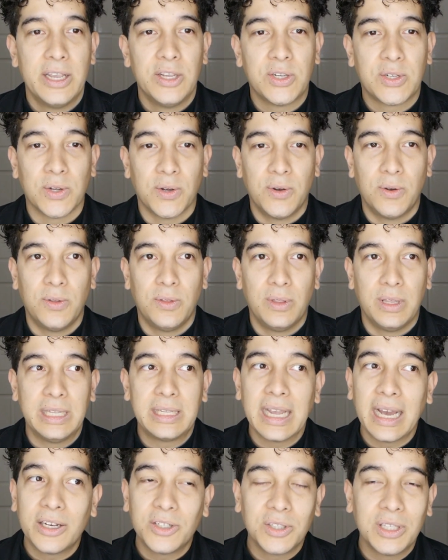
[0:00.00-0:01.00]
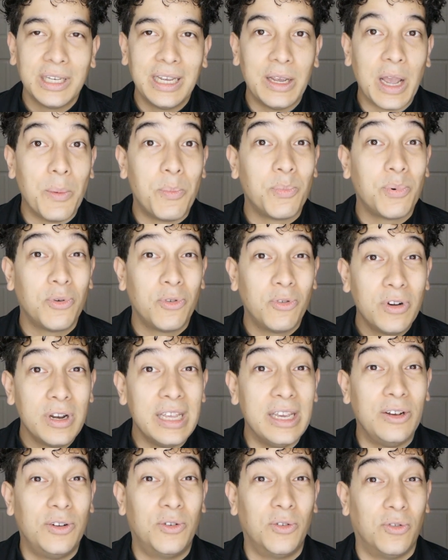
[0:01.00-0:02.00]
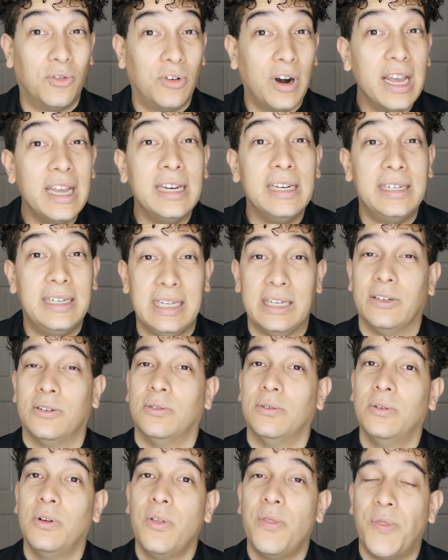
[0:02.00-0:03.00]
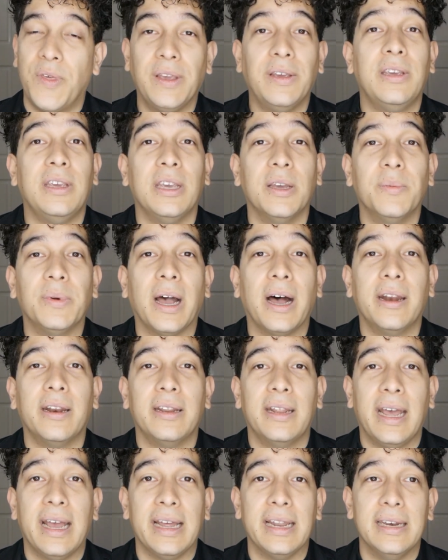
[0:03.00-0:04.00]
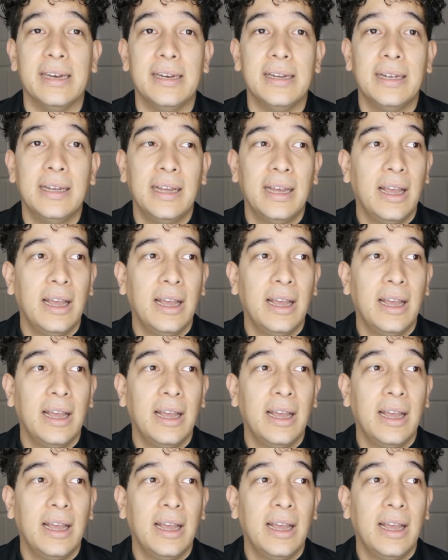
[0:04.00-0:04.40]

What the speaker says: So it's actually a pretty great deal thinking about it, and